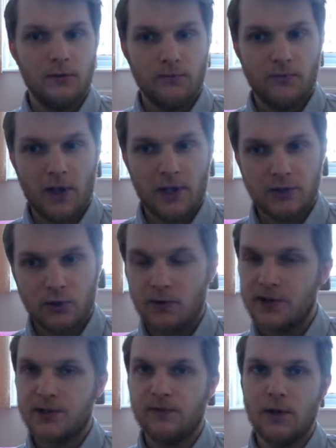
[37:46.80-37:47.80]
find
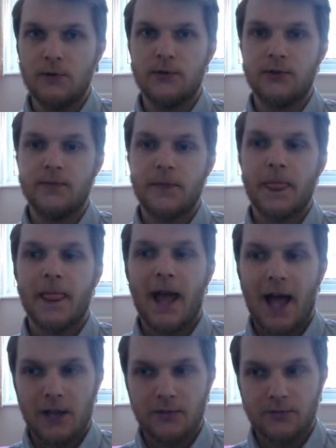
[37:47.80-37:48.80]
Chris Flute,
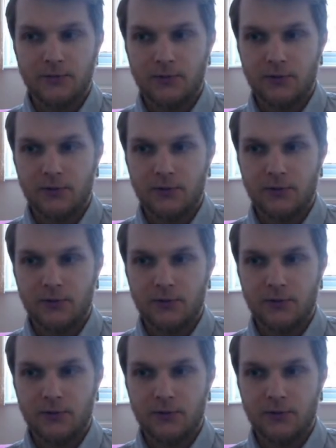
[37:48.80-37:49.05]
and